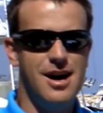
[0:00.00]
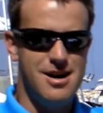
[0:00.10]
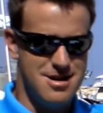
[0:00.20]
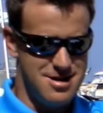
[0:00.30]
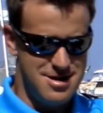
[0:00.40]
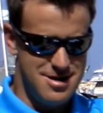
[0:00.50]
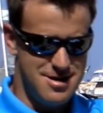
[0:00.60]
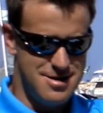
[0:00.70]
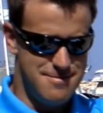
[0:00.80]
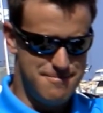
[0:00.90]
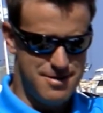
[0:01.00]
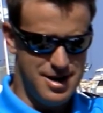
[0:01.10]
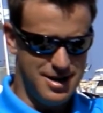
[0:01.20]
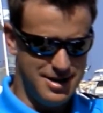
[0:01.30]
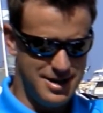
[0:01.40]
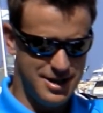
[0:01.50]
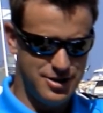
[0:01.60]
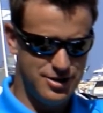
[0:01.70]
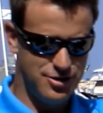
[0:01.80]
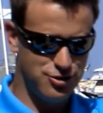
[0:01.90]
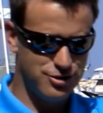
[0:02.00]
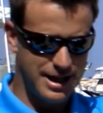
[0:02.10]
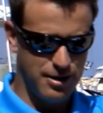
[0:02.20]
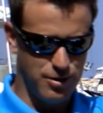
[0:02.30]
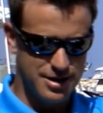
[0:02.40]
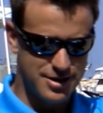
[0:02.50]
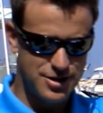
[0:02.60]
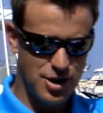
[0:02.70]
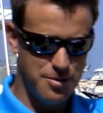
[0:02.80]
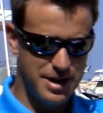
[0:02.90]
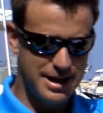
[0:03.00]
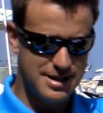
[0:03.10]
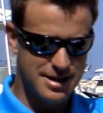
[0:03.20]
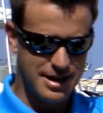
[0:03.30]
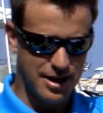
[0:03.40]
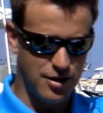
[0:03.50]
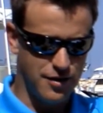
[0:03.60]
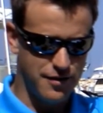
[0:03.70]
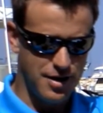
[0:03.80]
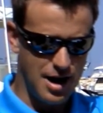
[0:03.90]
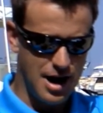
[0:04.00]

Um, tricky one, so many to think of.